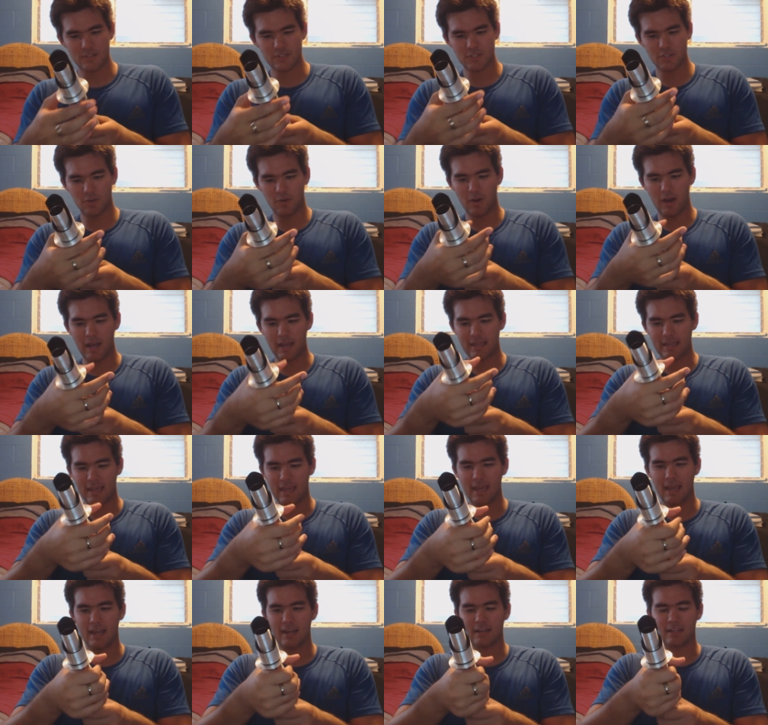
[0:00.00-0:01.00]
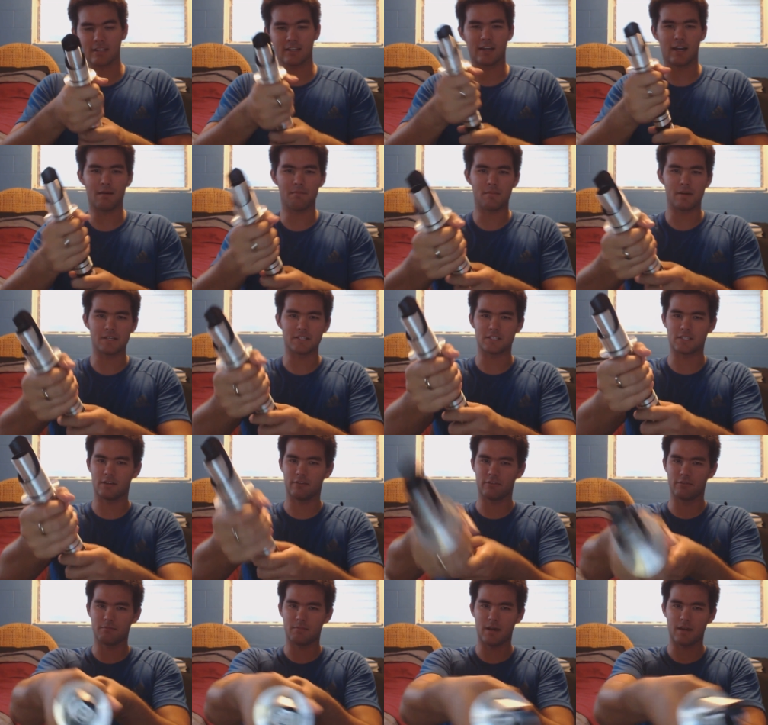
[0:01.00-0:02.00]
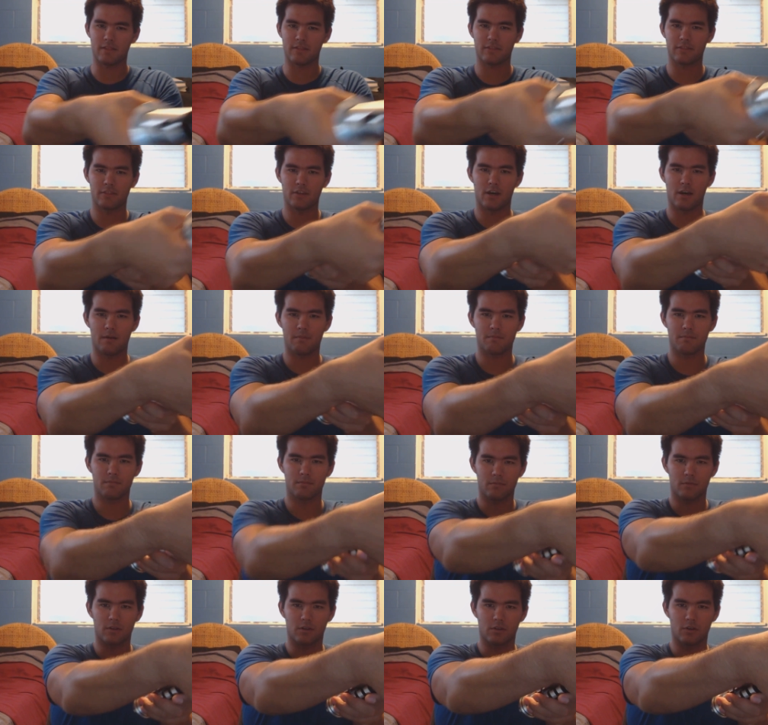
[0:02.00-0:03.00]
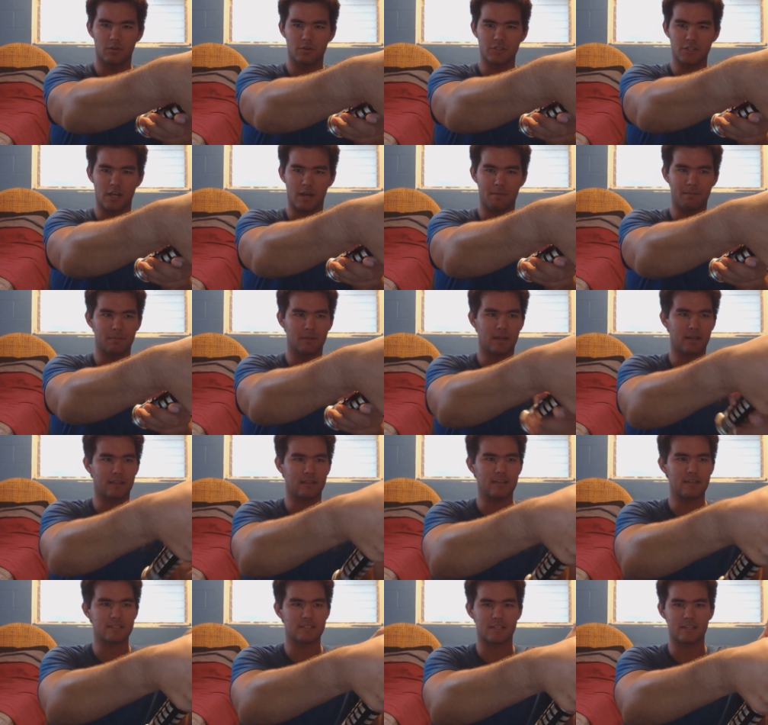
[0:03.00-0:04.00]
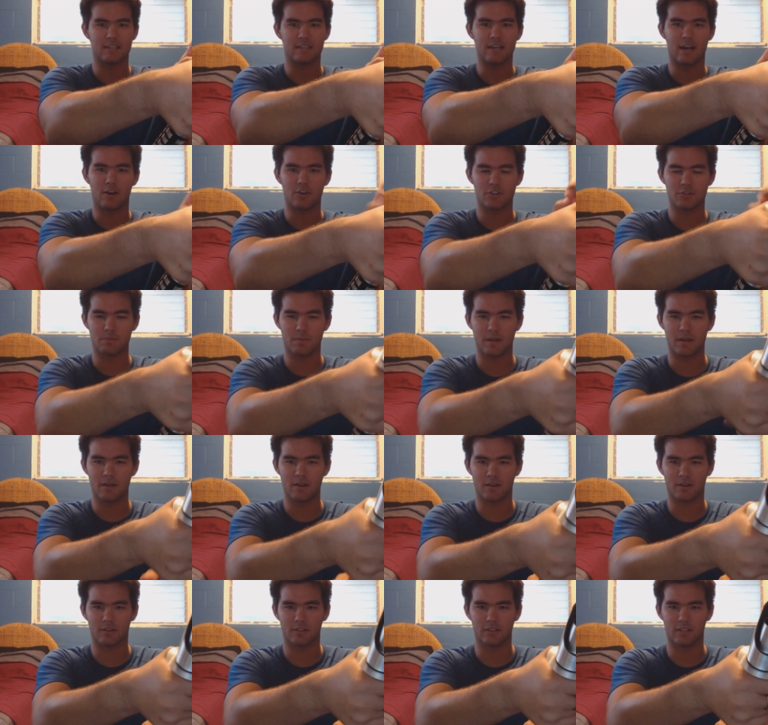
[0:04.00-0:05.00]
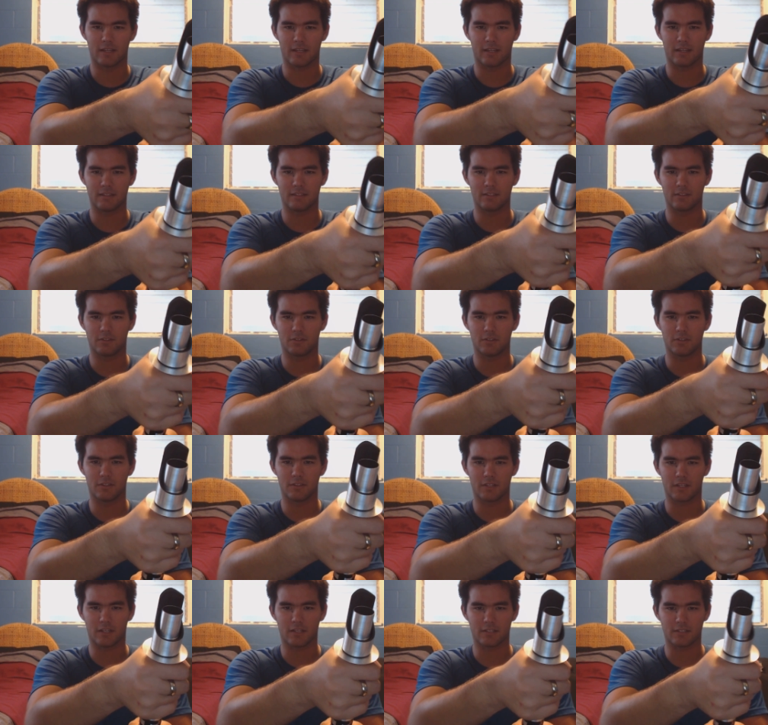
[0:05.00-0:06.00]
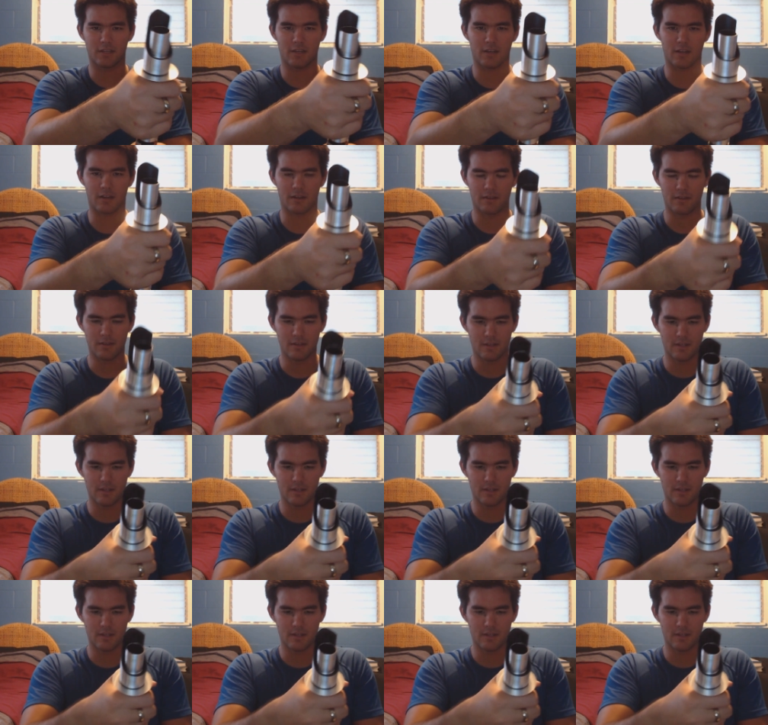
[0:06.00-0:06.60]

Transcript: So I can't cut myself if my thumb goes up like this and gouge my knuckle like I could on the katana.